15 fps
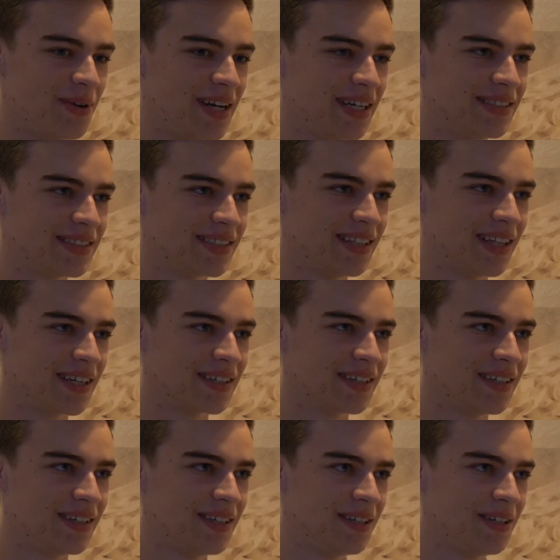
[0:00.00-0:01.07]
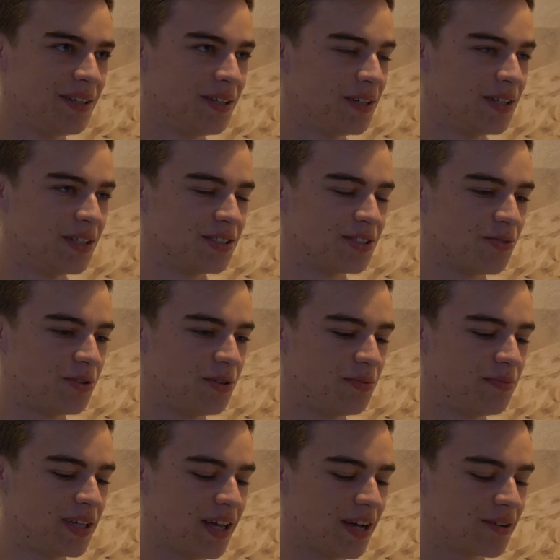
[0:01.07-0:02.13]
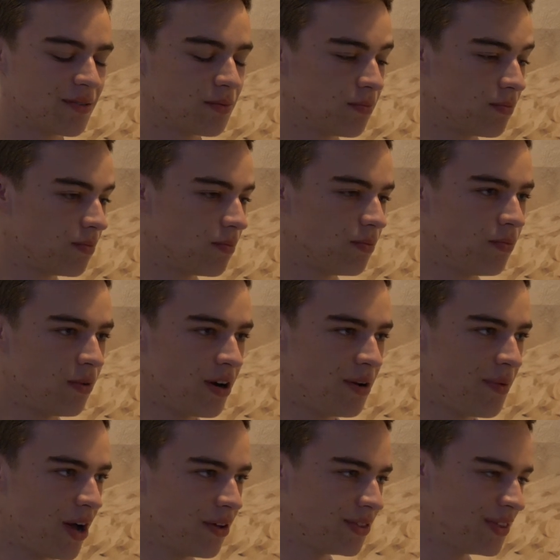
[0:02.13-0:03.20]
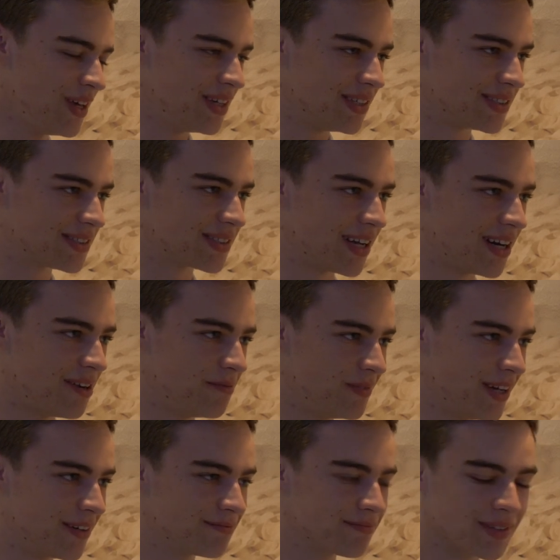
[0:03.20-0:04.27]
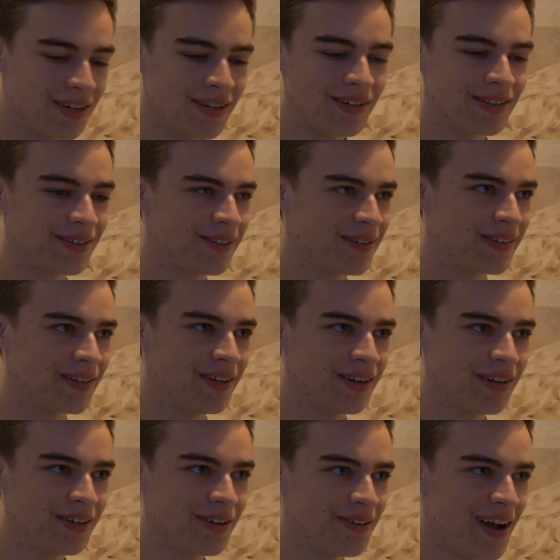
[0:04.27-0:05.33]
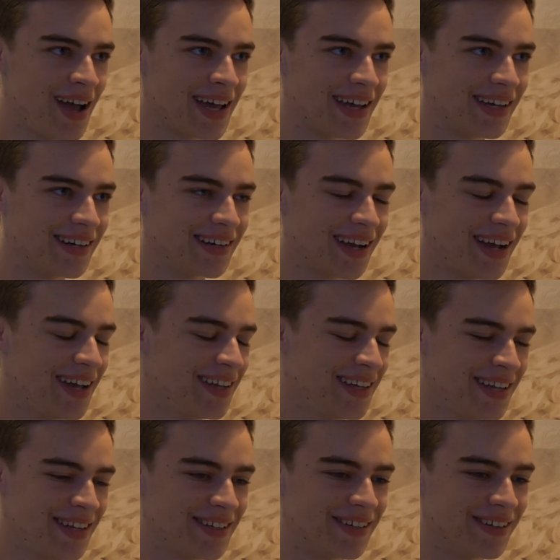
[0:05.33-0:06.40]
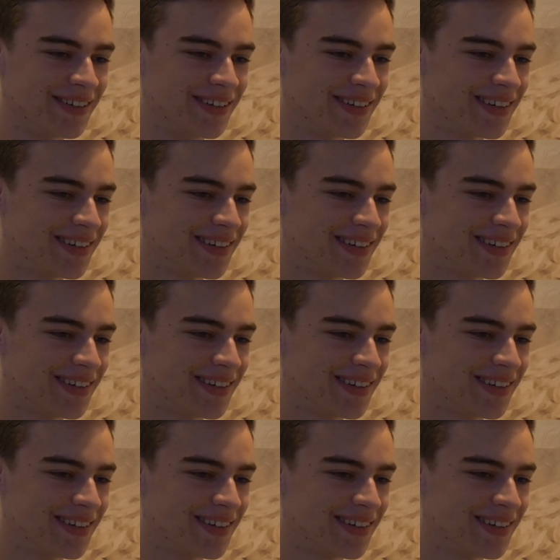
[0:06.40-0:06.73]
when I see like someone will be like, "What about this?" and I'm like, oh, "You're you're right. I get you."